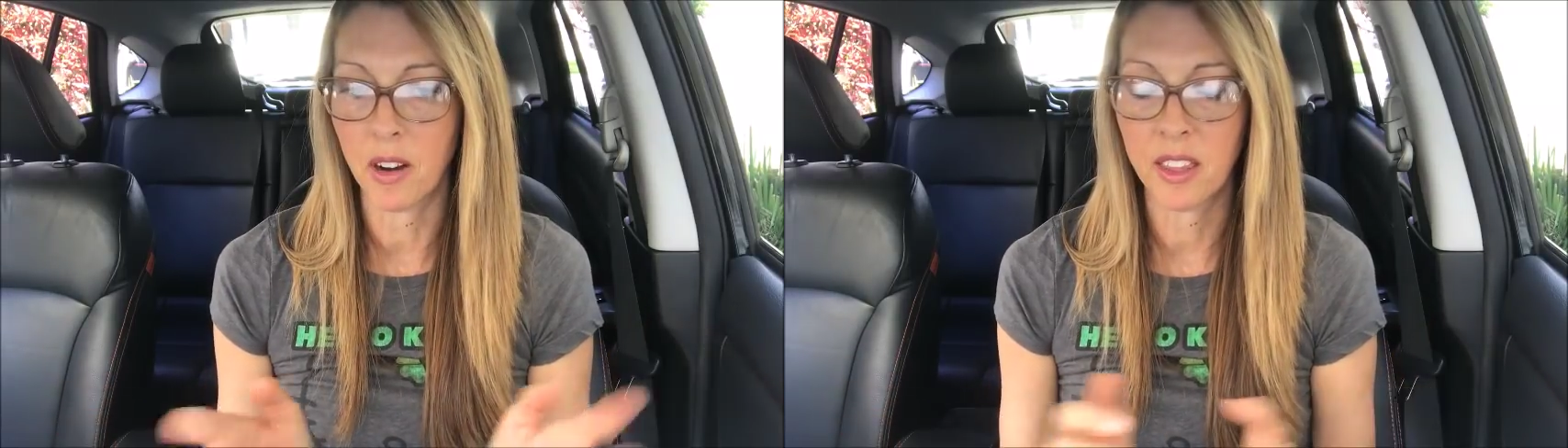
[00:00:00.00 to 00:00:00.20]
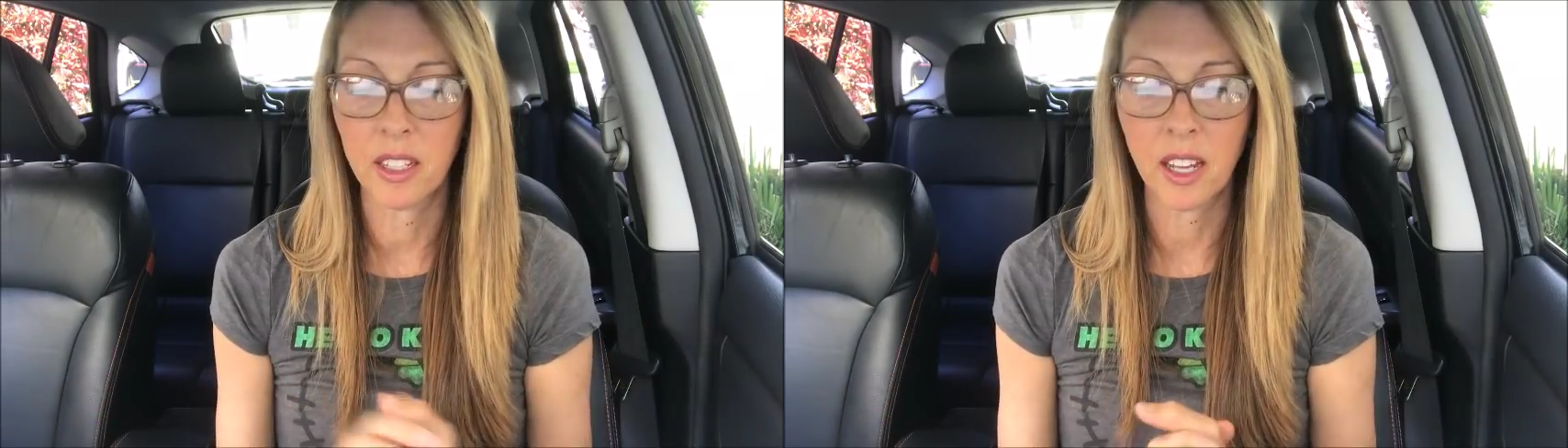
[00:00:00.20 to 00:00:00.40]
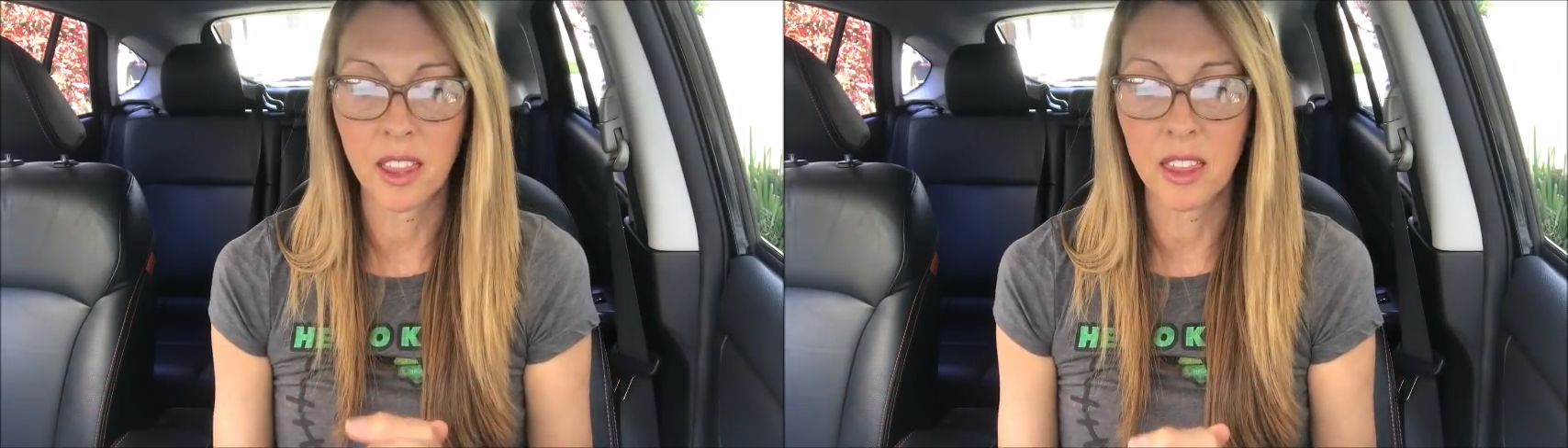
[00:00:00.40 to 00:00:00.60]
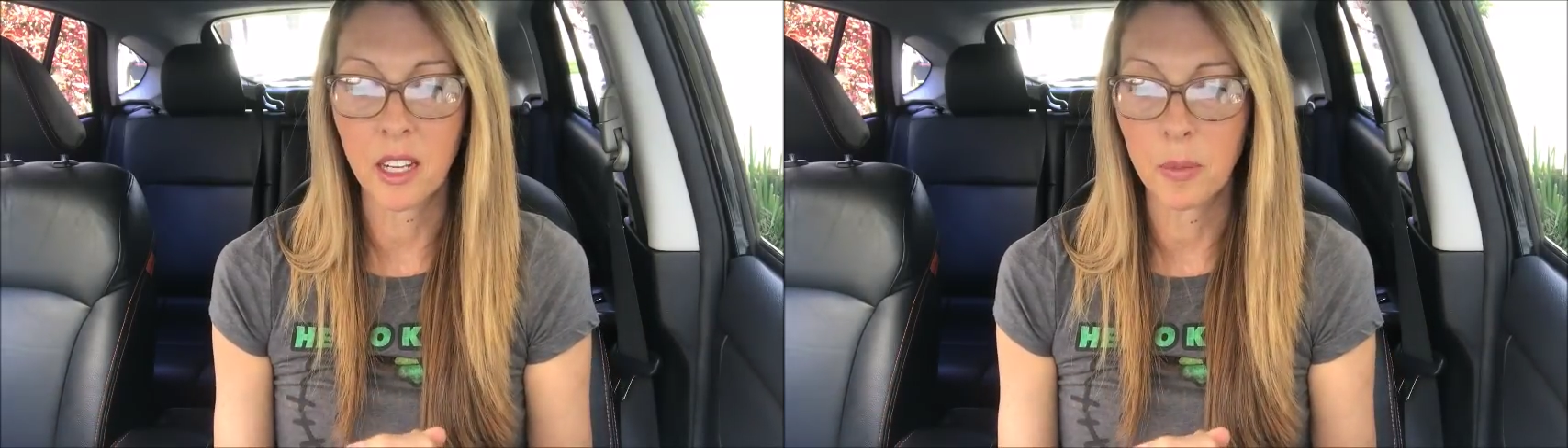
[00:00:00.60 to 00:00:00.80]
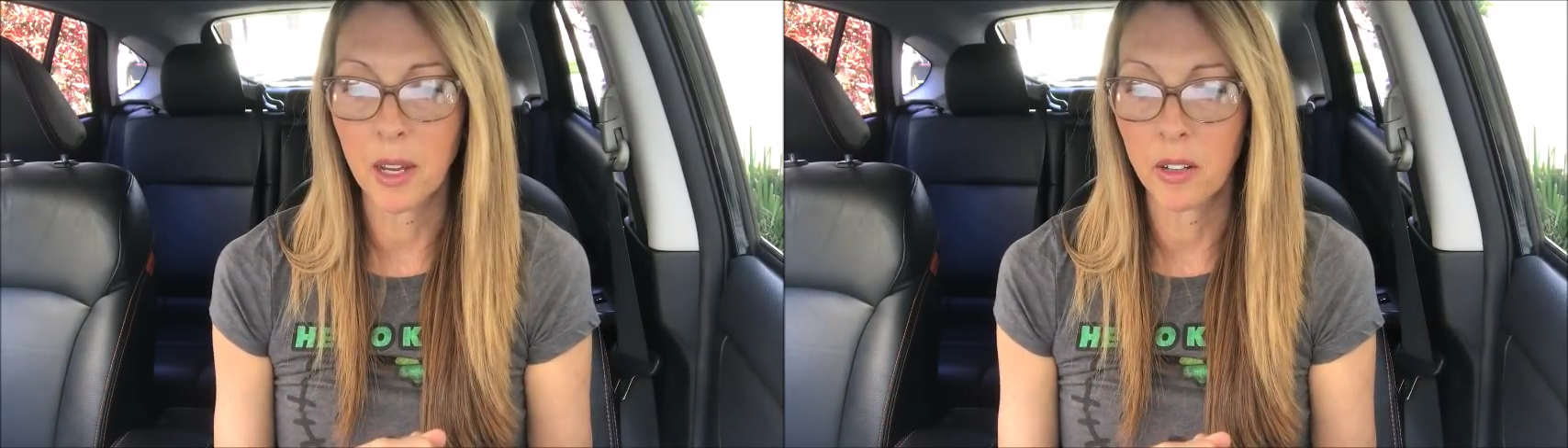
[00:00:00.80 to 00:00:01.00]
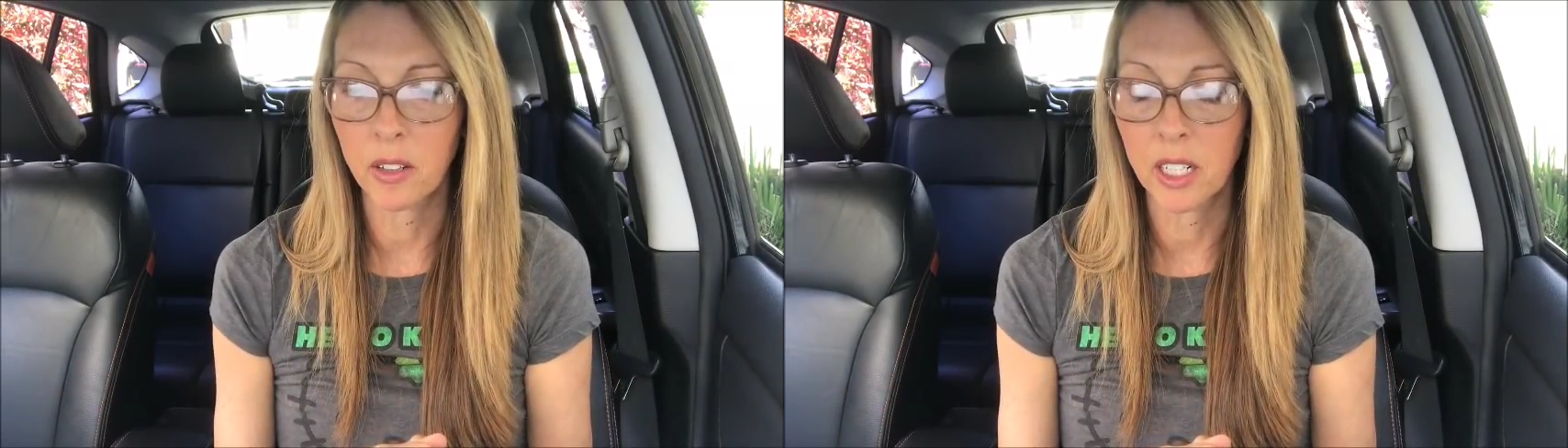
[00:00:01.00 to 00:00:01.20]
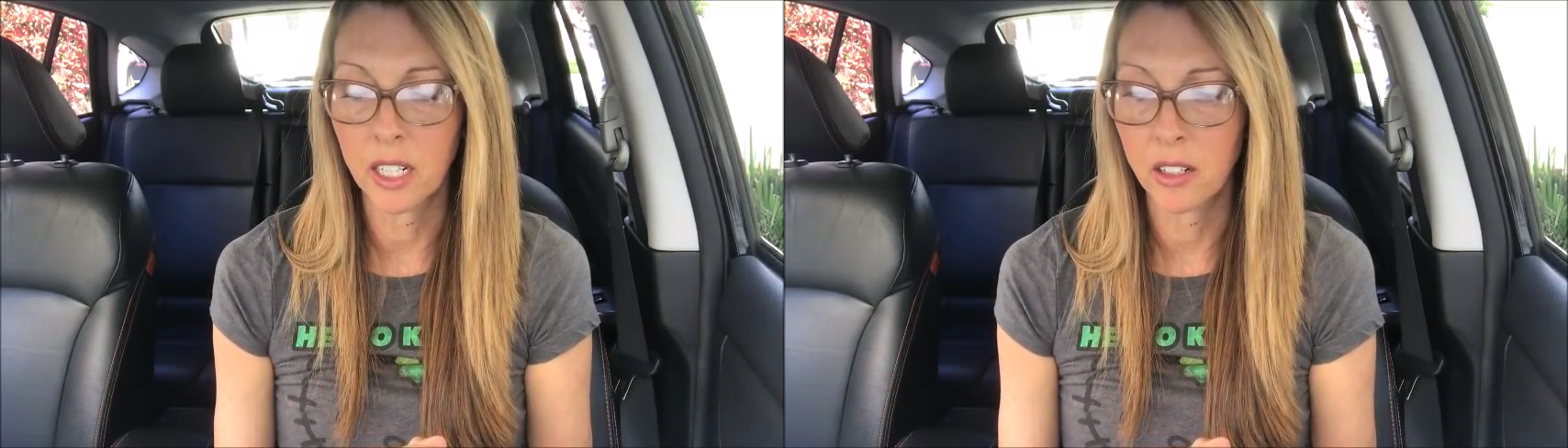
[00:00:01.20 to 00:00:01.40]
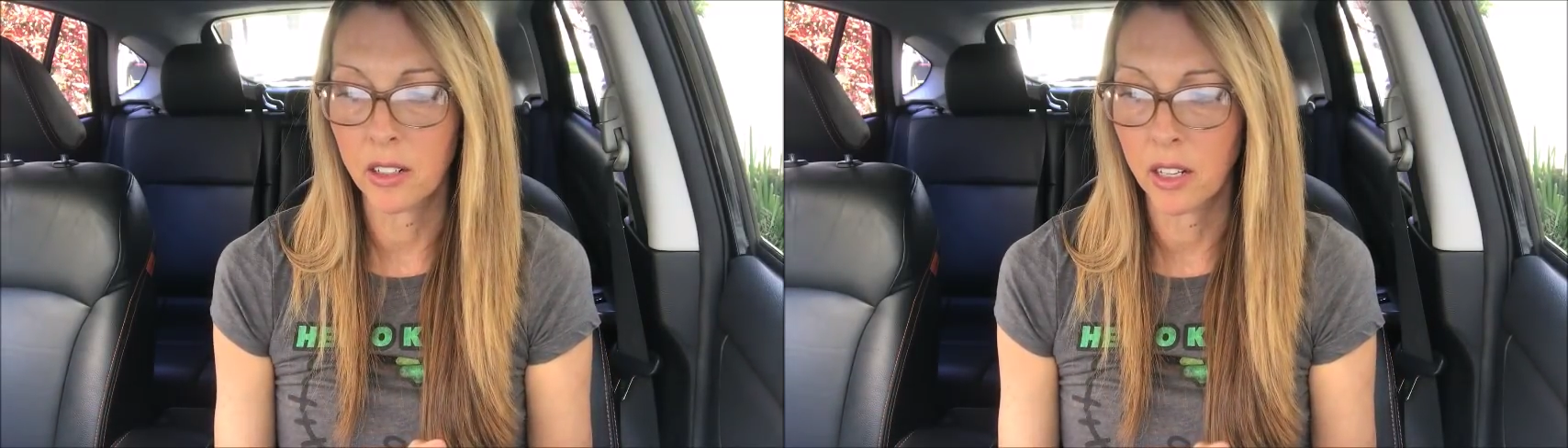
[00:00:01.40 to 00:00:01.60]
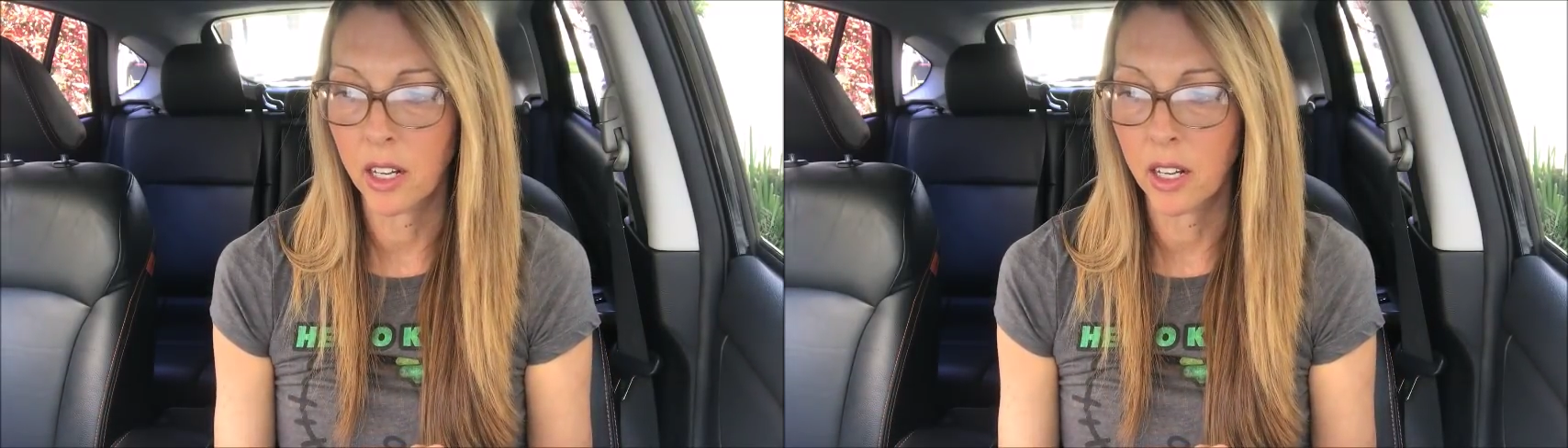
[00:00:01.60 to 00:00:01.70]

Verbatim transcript: I think I think better in here.